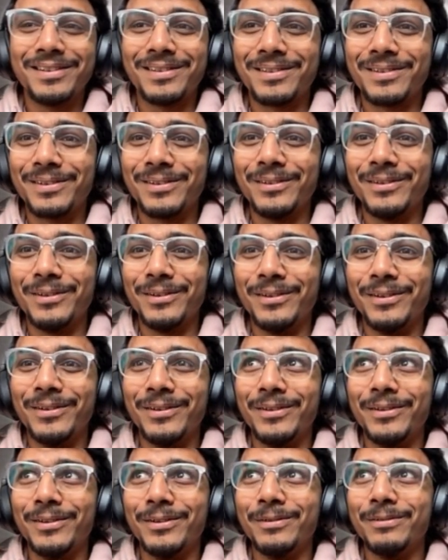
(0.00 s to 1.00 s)

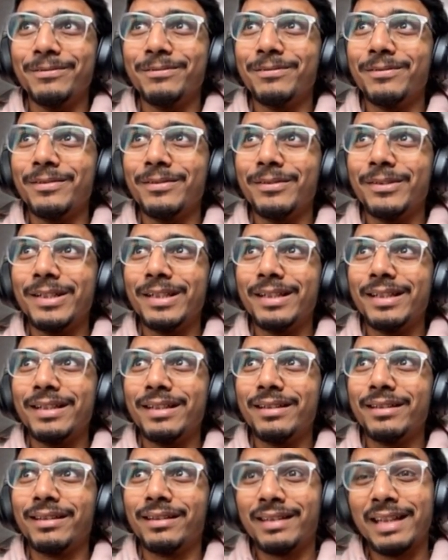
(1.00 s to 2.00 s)
So
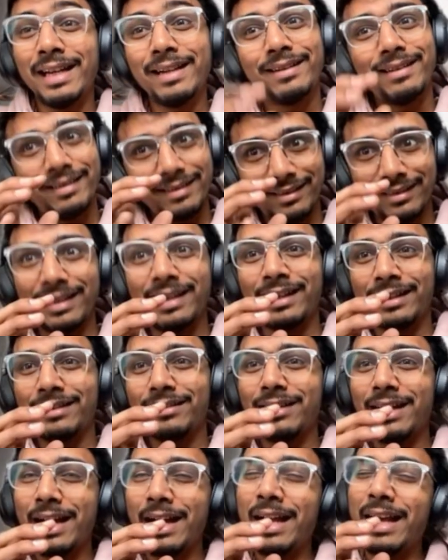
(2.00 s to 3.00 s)
that
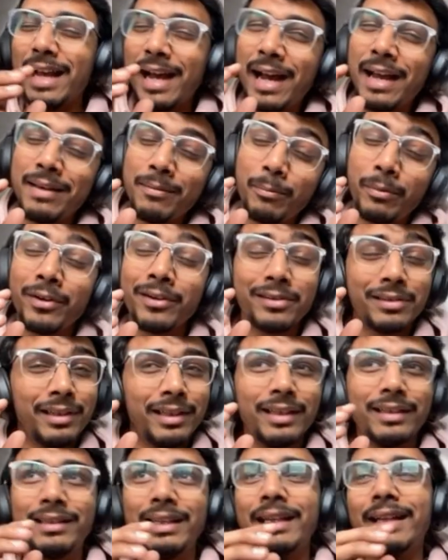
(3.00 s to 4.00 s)
I
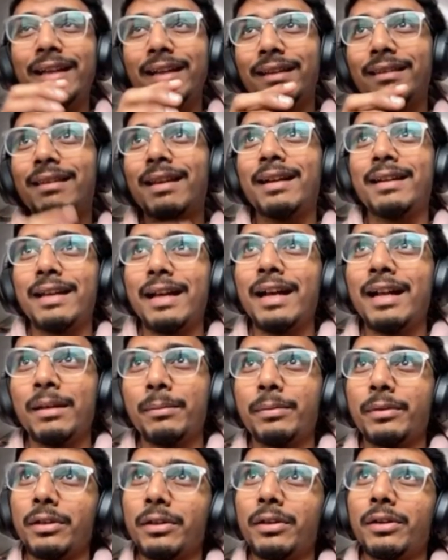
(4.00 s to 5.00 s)
personally think that
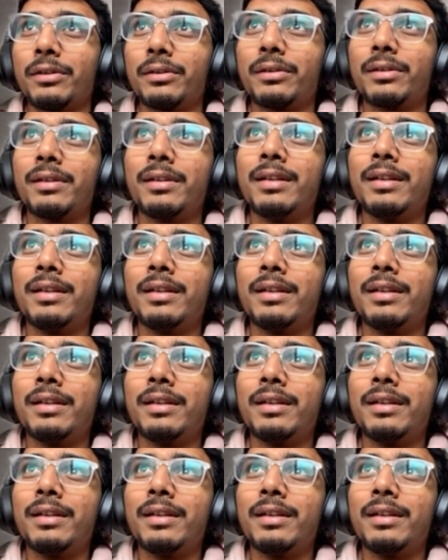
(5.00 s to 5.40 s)
helped a lot.